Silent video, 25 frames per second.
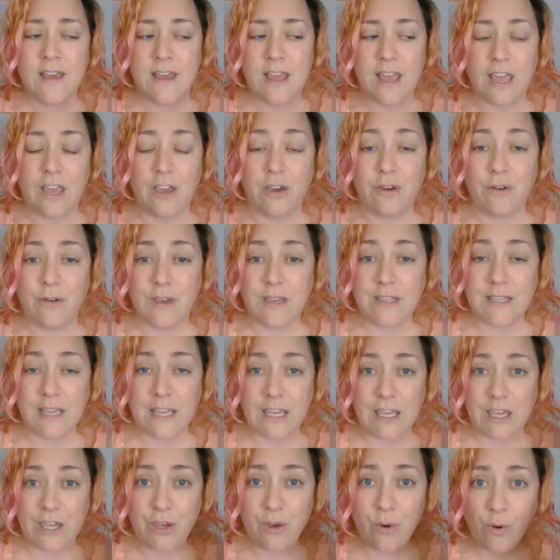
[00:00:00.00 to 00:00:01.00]

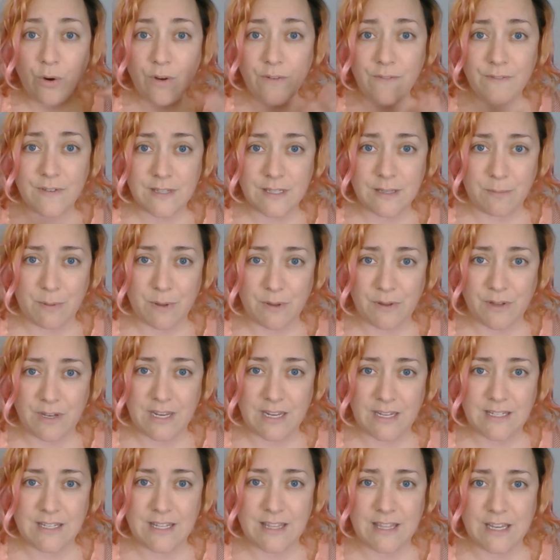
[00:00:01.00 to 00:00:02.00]
increasing your
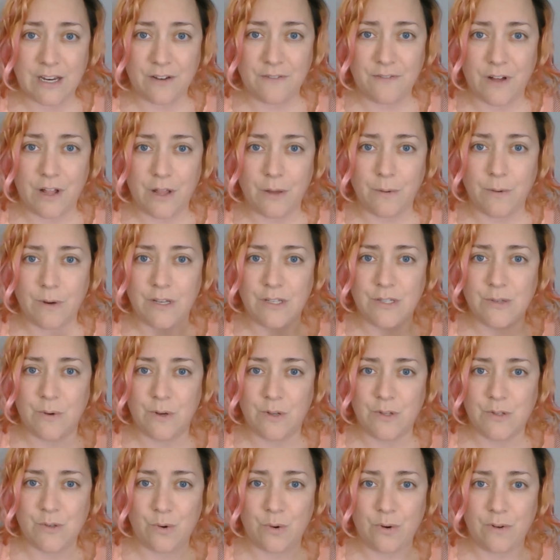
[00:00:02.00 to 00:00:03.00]
visibility to their followers. So
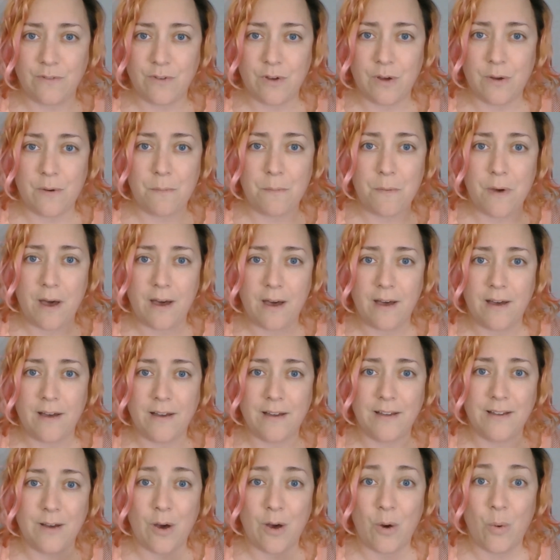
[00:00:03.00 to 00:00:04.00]
it's sort of
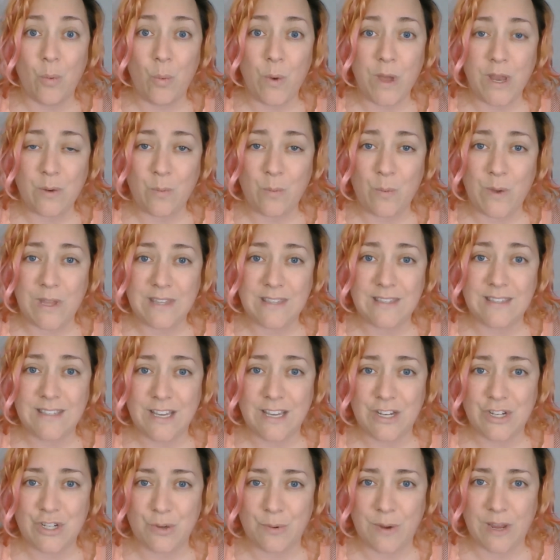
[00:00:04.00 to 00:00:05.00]
a win-win
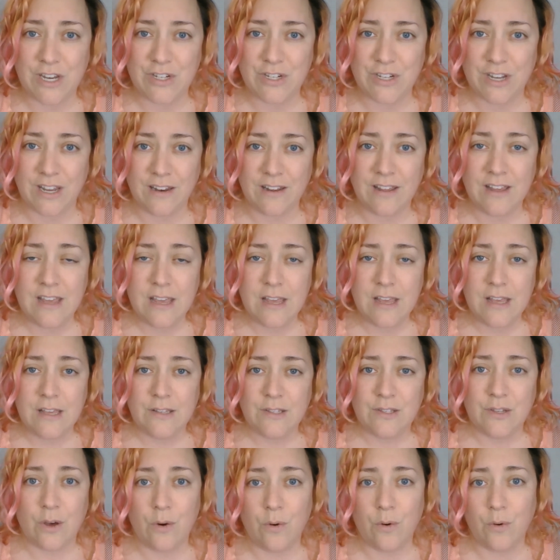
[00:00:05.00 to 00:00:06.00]
situation.
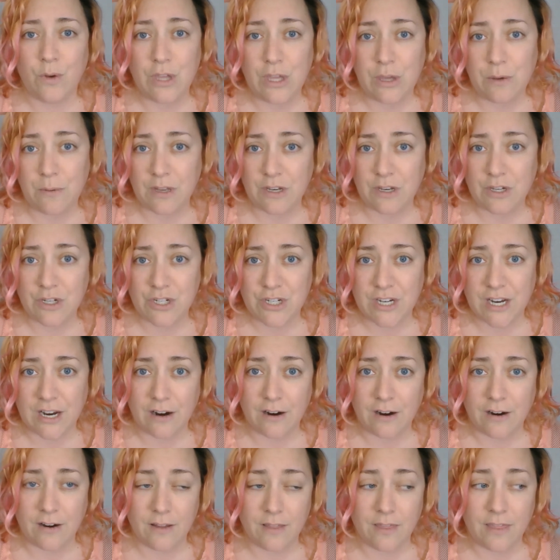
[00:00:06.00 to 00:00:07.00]
So you can
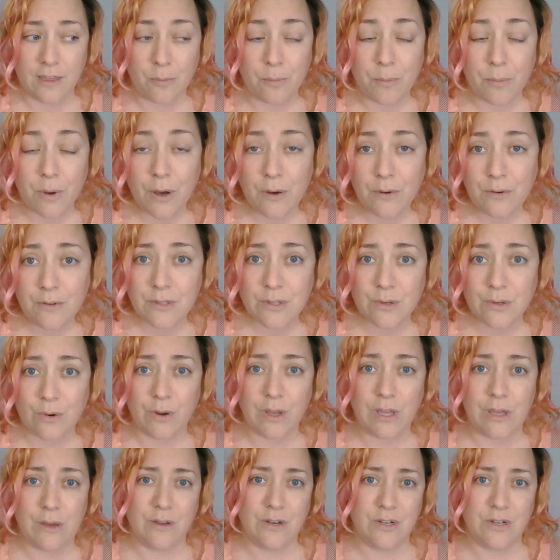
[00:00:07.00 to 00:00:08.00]
share their post, or
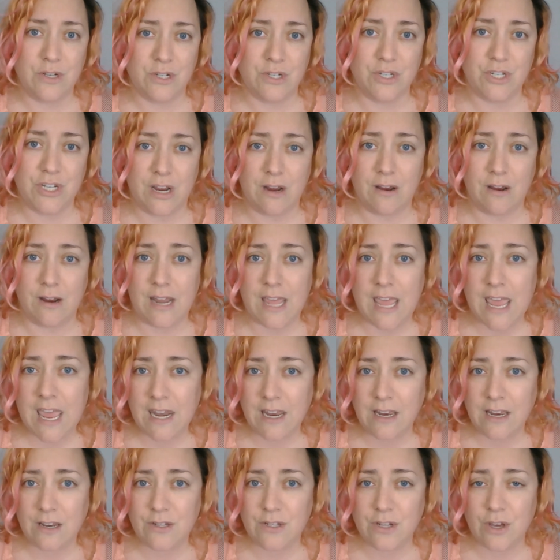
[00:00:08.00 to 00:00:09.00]
you can just share an
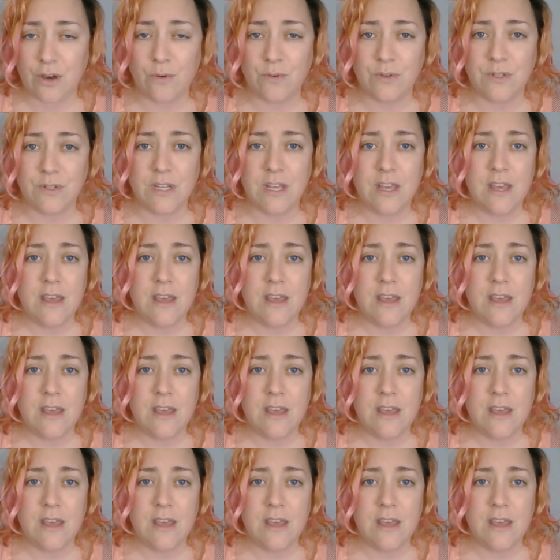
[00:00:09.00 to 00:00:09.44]
anecdote,